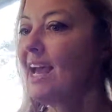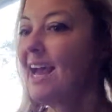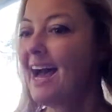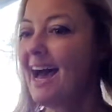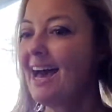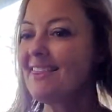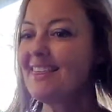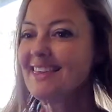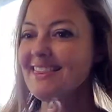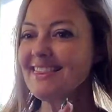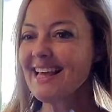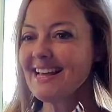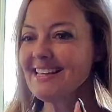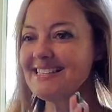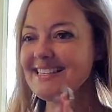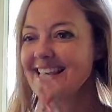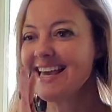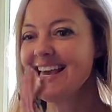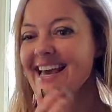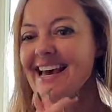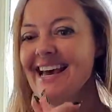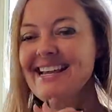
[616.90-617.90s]
I think that's
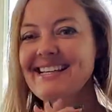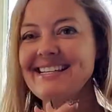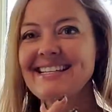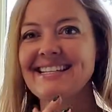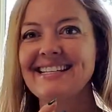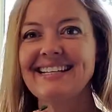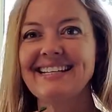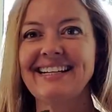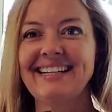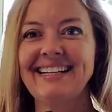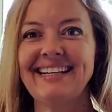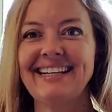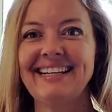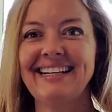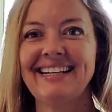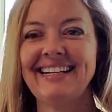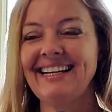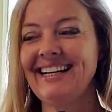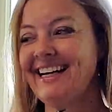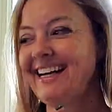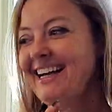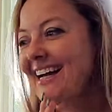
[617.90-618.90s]
it.
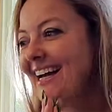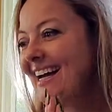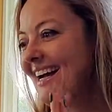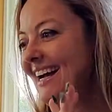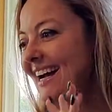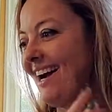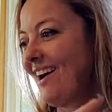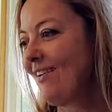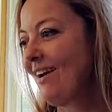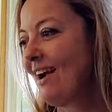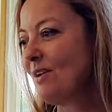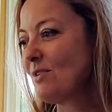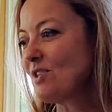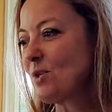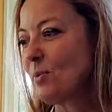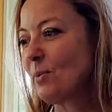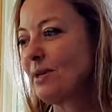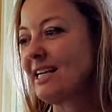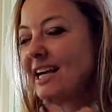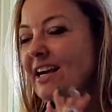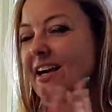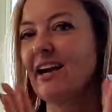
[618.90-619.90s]
All right, so
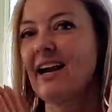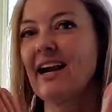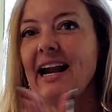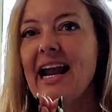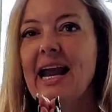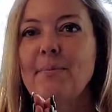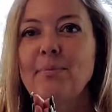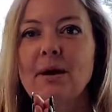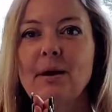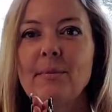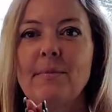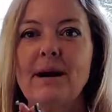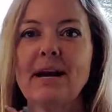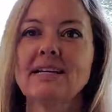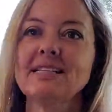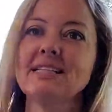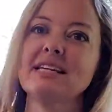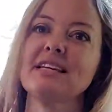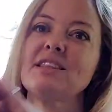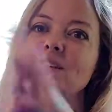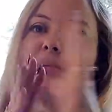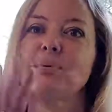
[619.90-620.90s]
we did our April
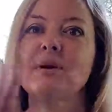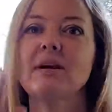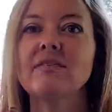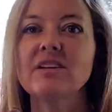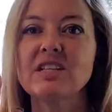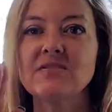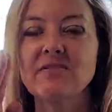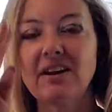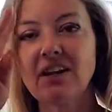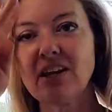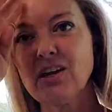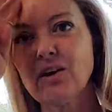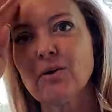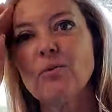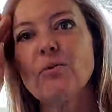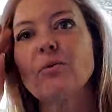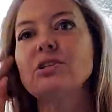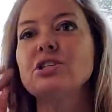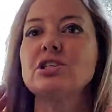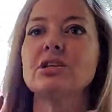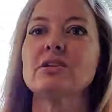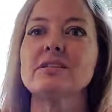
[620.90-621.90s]
unboxing in the previous video,
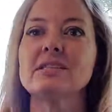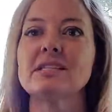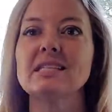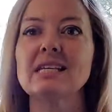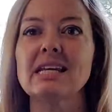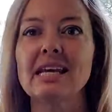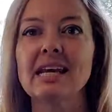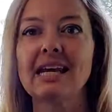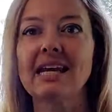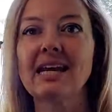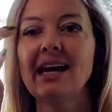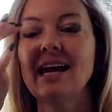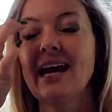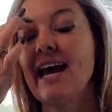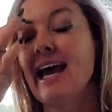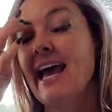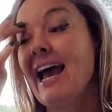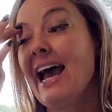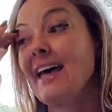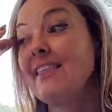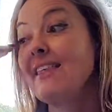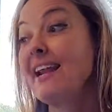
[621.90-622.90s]
which you'll see,
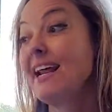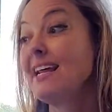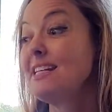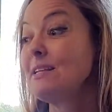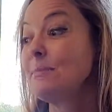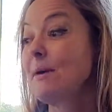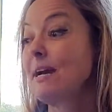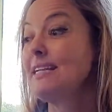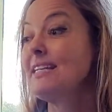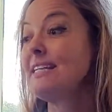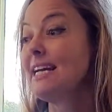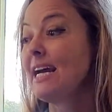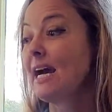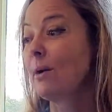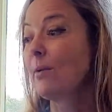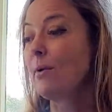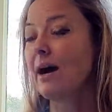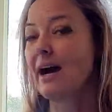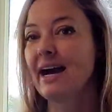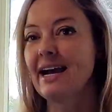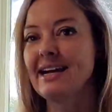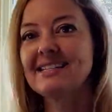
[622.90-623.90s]
and then I did my
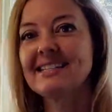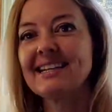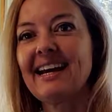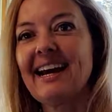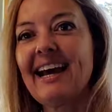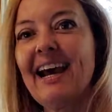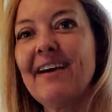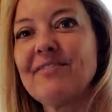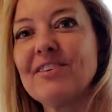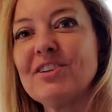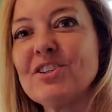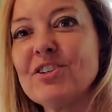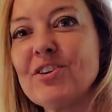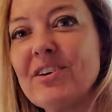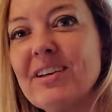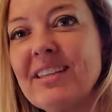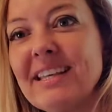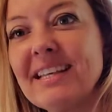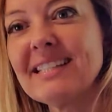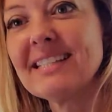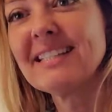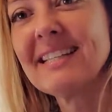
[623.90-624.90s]
DIYs. I have to show you
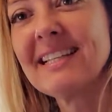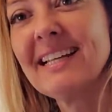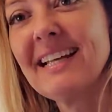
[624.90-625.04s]
this.